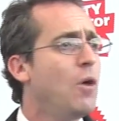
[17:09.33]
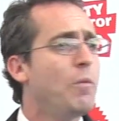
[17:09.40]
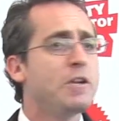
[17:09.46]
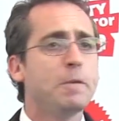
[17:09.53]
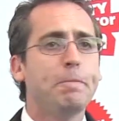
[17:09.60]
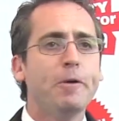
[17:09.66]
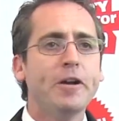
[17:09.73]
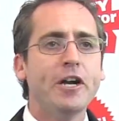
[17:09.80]
When
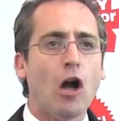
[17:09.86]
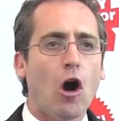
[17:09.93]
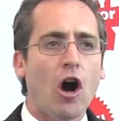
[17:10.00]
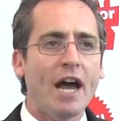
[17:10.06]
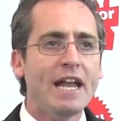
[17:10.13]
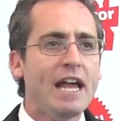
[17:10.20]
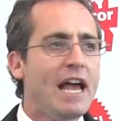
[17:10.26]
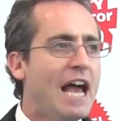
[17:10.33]
you put it
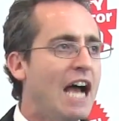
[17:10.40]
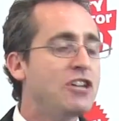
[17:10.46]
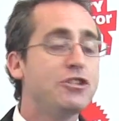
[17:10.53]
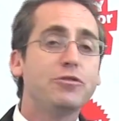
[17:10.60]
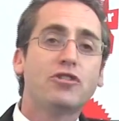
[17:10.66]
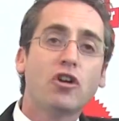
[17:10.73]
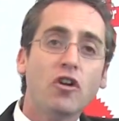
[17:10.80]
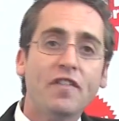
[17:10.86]
on, as
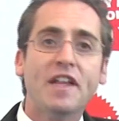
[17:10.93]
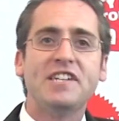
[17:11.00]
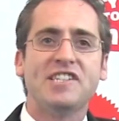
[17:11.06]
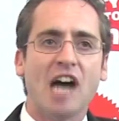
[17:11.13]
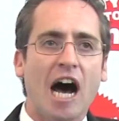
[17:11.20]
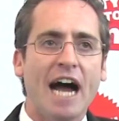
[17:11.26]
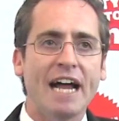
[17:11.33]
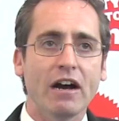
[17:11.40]
you turn the
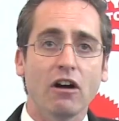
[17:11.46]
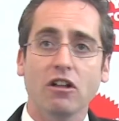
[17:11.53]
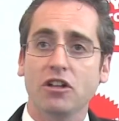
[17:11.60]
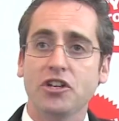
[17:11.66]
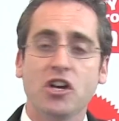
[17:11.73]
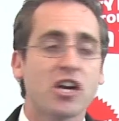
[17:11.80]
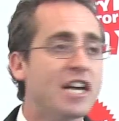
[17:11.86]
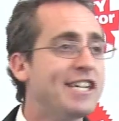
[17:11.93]
dial,
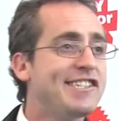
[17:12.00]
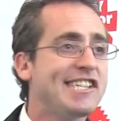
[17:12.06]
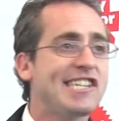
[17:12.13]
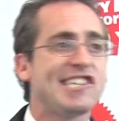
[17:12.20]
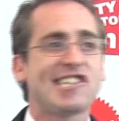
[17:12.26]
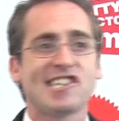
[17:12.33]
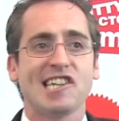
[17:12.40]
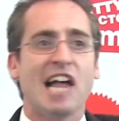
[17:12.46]
you're going to see
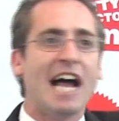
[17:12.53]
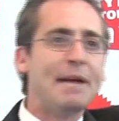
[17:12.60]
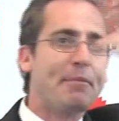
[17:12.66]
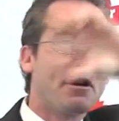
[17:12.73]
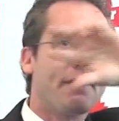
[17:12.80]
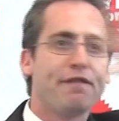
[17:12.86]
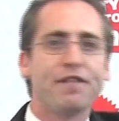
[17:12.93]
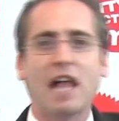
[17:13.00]

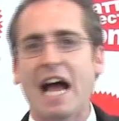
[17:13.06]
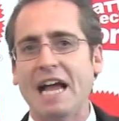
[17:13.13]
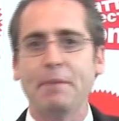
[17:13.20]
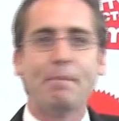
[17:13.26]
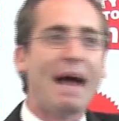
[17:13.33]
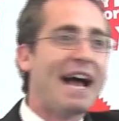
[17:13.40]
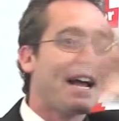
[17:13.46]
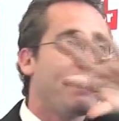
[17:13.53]
Slimer flying
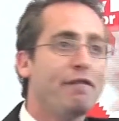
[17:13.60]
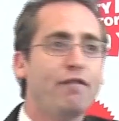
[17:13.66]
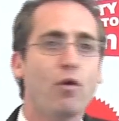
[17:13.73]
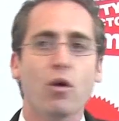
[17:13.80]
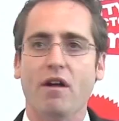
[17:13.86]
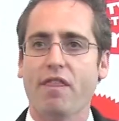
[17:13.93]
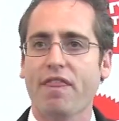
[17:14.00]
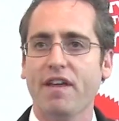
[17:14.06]
back and
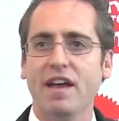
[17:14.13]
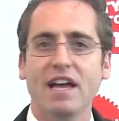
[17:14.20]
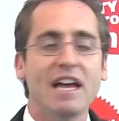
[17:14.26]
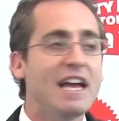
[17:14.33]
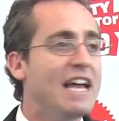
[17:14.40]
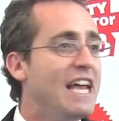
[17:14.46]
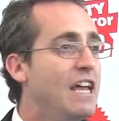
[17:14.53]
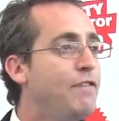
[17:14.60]
forth.
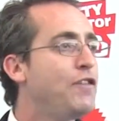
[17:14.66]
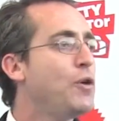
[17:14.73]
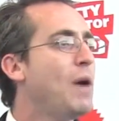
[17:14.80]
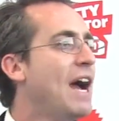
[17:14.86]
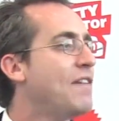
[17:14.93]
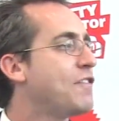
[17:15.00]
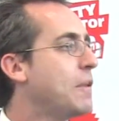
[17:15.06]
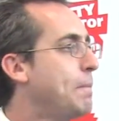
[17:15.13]
If you
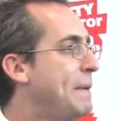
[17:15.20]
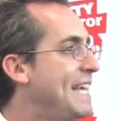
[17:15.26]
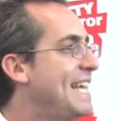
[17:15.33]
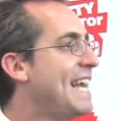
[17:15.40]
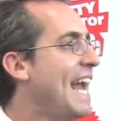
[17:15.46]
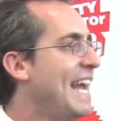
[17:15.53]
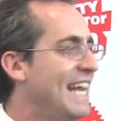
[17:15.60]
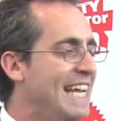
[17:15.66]
have the
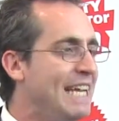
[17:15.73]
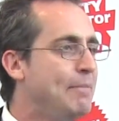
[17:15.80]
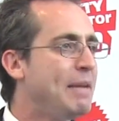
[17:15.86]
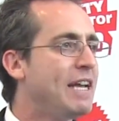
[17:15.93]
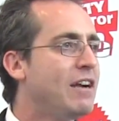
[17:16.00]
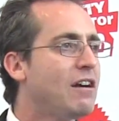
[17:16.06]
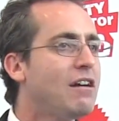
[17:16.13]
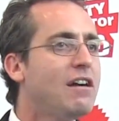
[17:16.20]
PKE
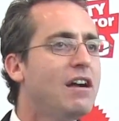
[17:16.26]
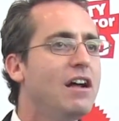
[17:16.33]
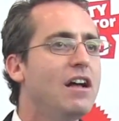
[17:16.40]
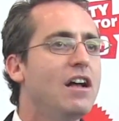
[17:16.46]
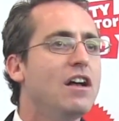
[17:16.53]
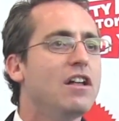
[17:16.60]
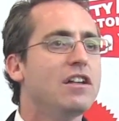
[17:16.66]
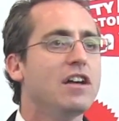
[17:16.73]
meter,
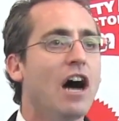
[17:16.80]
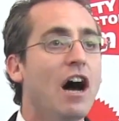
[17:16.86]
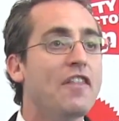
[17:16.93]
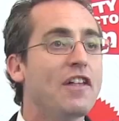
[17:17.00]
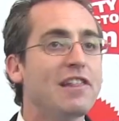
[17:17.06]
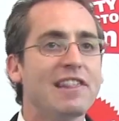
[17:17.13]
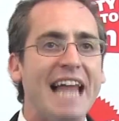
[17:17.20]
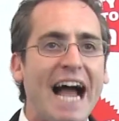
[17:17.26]

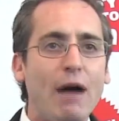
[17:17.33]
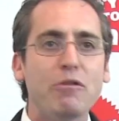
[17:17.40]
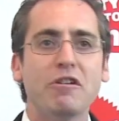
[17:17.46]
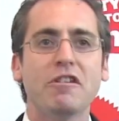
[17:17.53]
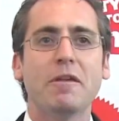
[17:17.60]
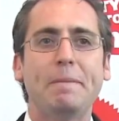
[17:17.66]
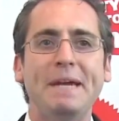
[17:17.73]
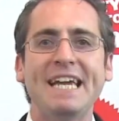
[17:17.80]
the
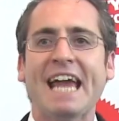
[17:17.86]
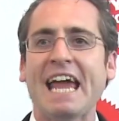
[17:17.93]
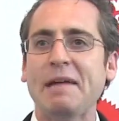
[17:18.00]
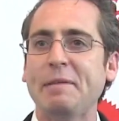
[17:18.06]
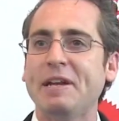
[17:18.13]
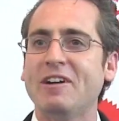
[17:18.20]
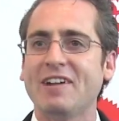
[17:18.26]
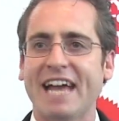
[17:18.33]
louder the
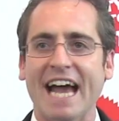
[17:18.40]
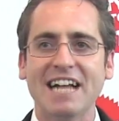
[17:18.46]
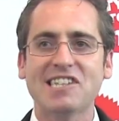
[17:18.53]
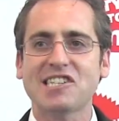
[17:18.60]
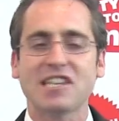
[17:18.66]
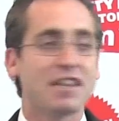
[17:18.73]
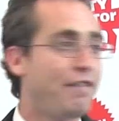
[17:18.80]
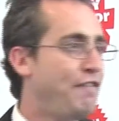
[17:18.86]
PKE meter
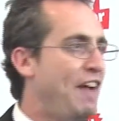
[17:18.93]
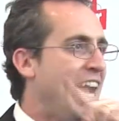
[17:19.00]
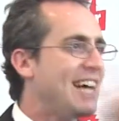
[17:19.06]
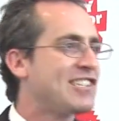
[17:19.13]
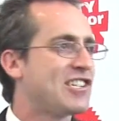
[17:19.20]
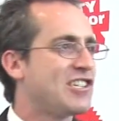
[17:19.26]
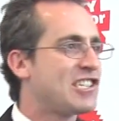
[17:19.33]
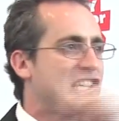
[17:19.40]
gets, the
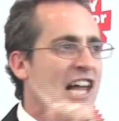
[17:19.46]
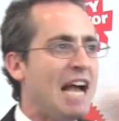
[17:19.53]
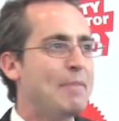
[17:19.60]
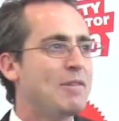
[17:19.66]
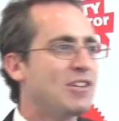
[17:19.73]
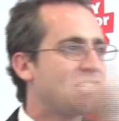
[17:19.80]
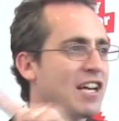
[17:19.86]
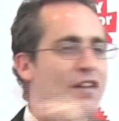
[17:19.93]
faster
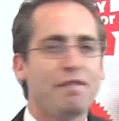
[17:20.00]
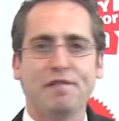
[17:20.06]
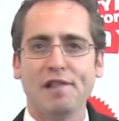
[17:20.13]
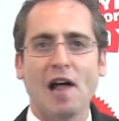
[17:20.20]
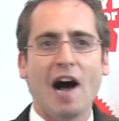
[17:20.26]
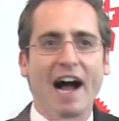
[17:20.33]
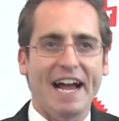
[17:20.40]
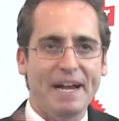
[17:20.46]
Slimer is going to
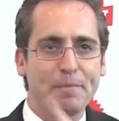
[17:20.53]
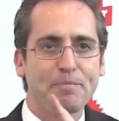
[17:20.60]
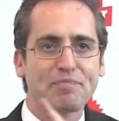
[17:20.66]
fly.